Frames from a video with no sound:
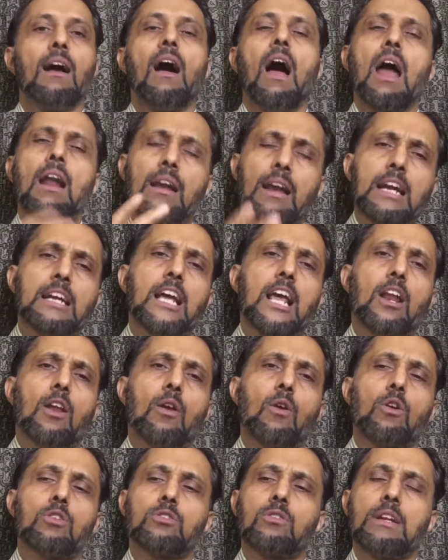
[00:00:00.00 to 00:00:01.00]
And
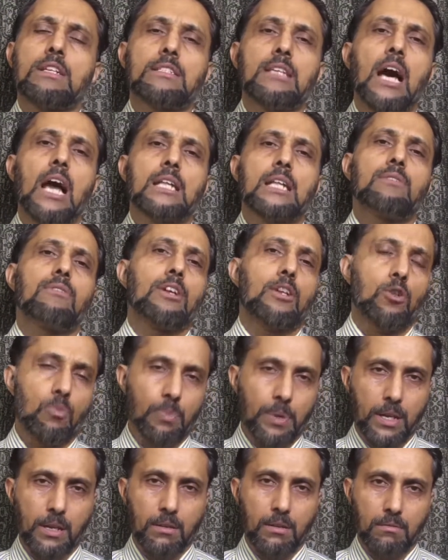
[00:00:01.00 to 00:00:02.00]
retailer also will charge 1
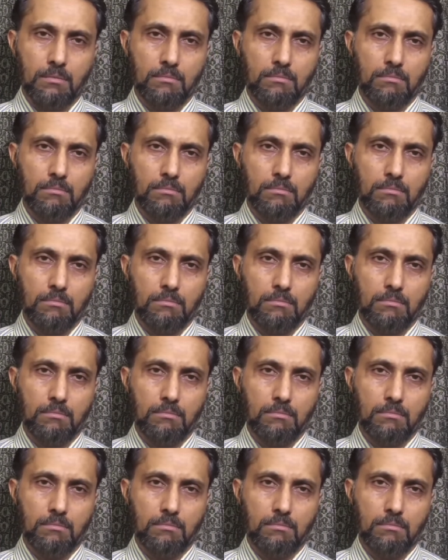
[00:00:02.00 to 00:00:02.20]
rupee.